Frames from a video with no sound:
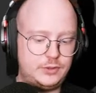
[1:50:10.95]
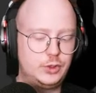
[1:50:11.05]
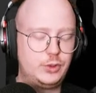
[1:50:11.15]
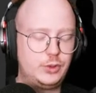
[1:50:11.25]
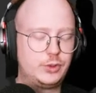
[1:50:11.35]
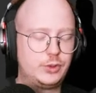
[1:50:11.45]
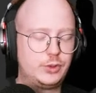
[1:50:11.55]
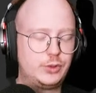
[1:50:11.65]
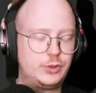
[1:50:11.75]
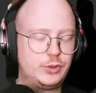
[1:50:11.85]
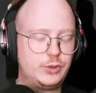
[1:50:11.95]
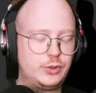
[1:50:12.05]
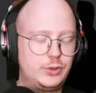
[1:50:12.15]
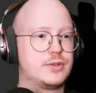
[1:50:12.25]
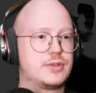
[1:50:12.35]
You can also go in and you
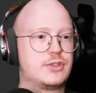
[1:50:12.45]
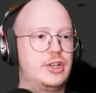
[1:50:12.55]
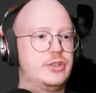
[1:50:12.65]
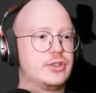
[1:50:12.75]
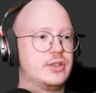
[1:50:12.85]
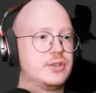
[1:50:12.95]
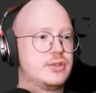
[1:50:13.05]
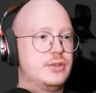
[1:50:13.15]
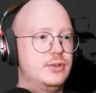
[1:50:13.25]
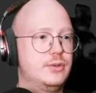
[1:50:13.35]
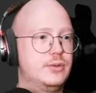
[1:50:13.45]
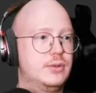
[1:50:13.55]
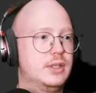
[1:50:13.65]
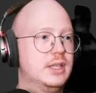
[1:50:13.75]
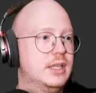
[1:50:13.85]
can just change this to